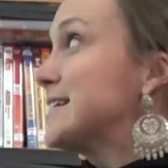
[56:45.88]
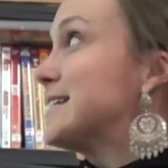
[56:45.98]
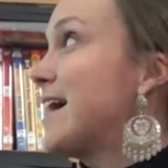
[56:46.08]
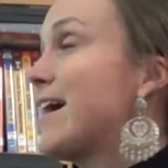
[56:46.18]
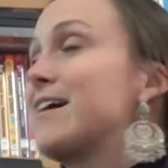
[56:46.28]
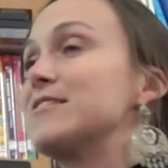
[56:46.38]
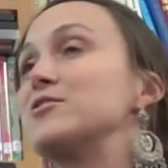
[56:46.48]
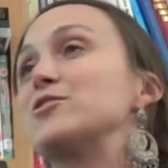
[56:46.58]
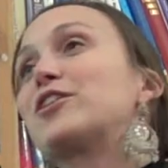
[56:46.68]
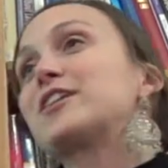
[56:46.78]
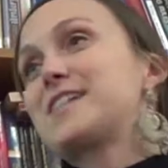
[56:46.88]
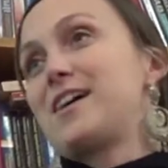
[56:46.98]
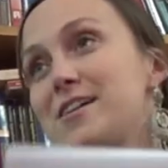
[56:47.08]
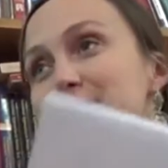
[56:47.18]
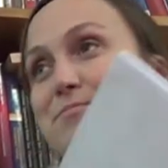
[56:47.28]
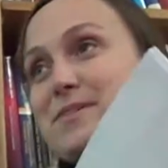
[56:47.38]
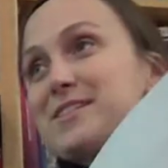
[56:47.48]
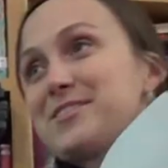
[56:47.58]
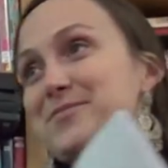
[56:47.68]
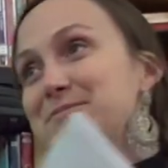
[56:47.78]
this day, the New York Times.
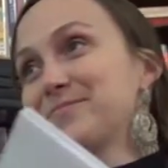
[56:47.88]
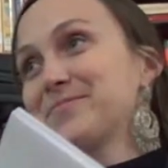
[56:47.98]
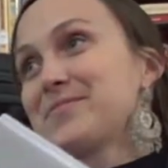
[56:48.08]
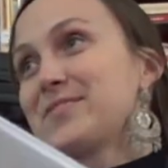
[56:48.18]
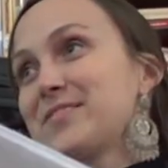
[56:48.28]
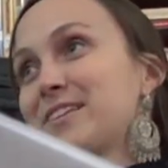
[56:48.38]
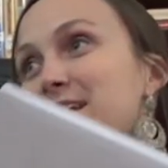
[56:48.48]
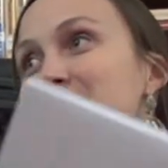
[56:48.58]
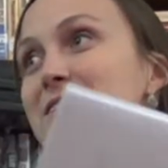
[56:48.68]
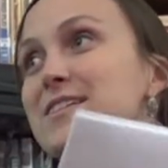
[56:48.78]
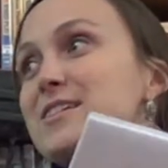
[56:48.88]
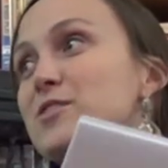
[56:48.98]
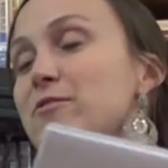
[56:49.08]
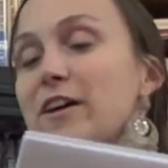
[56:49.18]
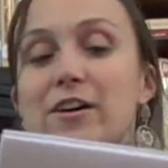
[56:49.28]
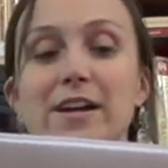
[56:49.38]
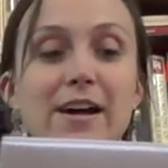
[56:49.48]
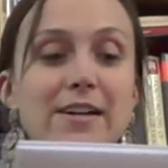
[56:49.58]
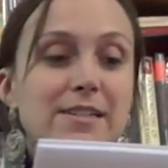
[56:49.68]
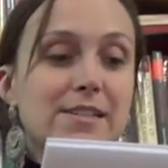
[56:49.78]
This is very
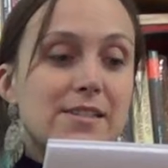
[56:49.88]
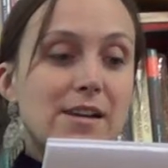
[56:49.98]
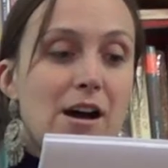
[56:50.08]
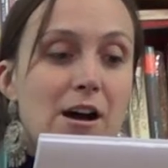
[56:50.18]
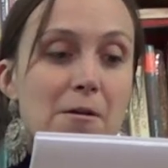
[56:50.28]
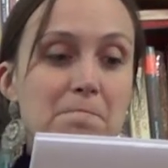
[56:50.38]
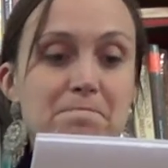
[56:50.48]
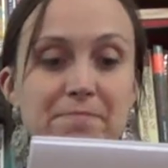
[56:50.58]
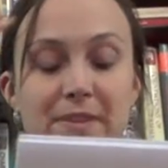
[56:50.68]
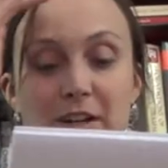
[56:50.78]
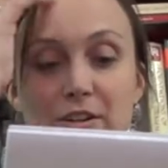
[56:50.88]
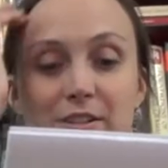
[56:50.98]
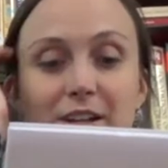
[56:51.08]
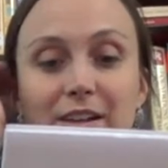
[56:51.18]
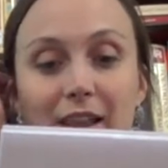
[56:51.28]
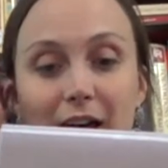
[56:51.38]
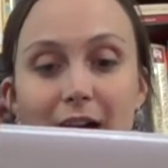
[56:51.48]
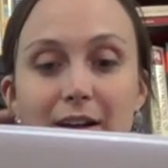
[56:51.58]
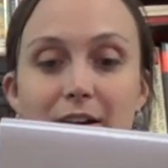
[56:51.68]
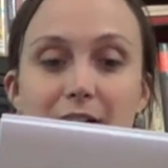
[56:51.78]
nice.
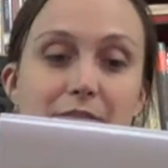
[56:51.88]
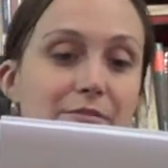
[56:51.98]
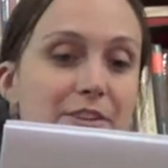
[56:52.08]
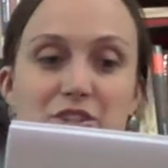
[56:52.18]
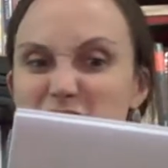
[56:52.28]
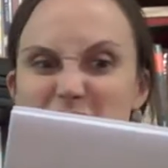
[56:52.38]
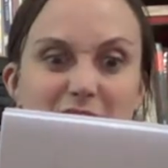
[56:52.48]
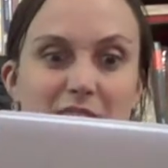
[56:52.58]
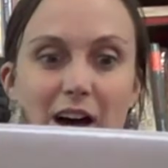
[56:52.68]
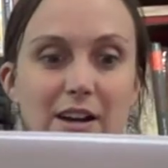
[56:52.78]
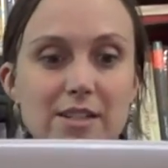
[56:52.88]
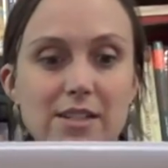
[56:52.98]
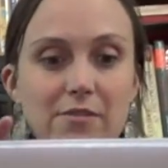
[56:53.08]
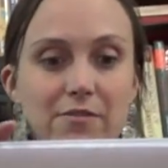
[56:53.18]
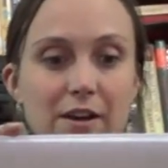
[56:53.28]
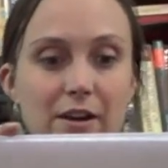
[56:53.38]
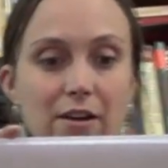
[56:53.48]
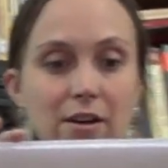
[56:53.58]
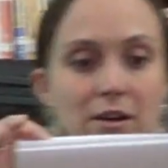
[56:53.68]
There's just a lot of stuff there.